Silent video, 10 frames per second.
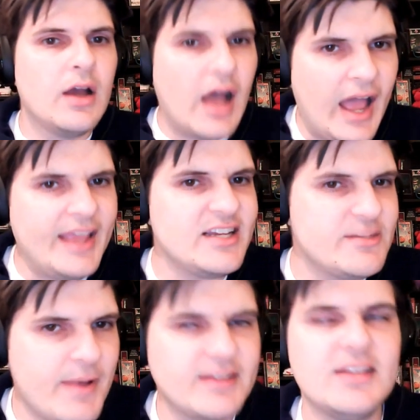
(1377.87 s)
I
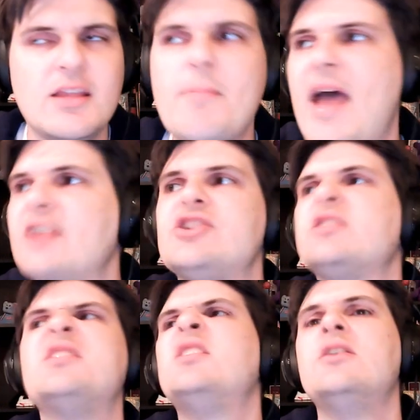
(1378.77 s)
expected the Magic
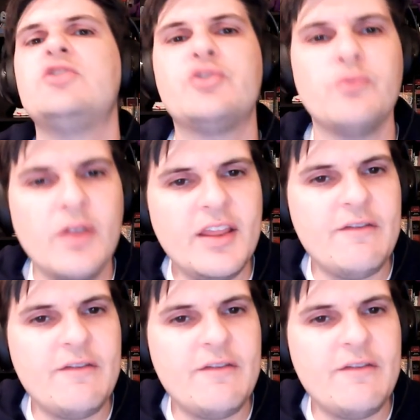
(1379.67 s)
to really